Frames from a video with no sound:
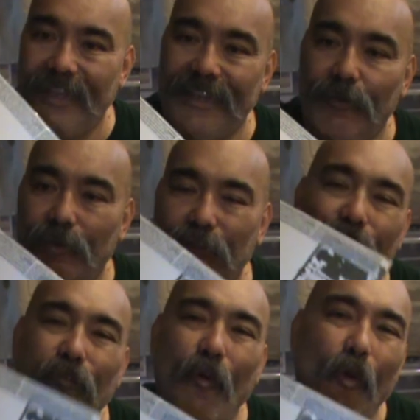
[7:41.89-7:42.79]
There was
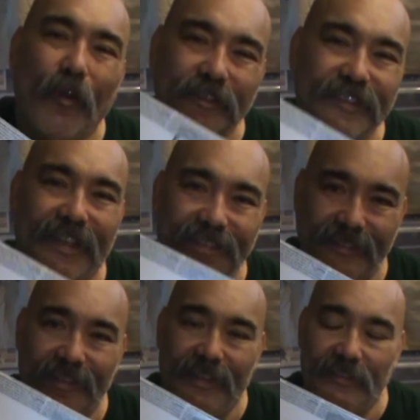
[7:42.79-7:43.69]
4 sets
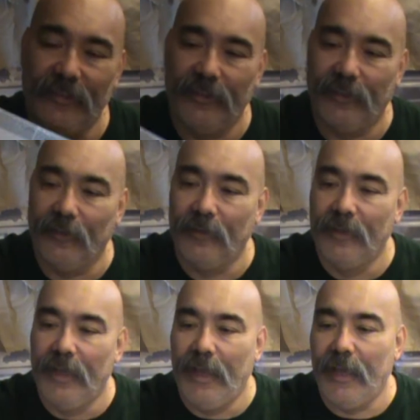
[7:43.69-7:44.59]
of these in here,
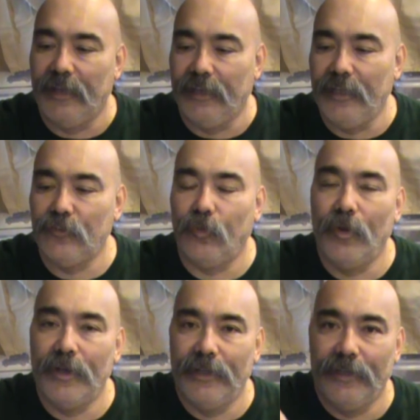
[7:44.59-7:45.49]
and each
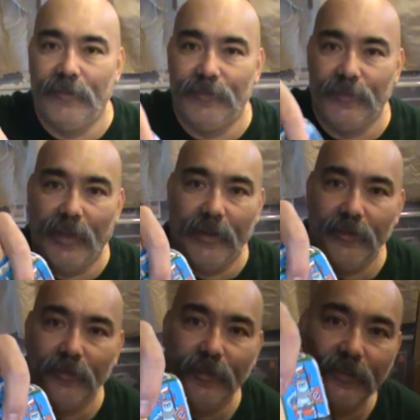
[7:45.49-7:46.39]
one, I don't
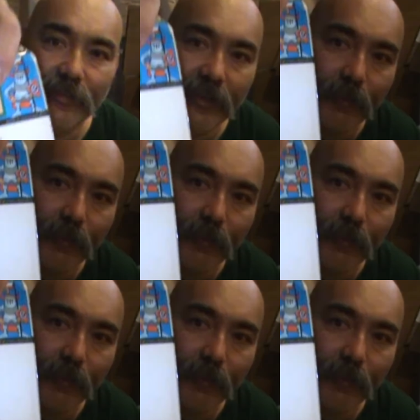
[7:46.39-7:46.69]
know if you can see the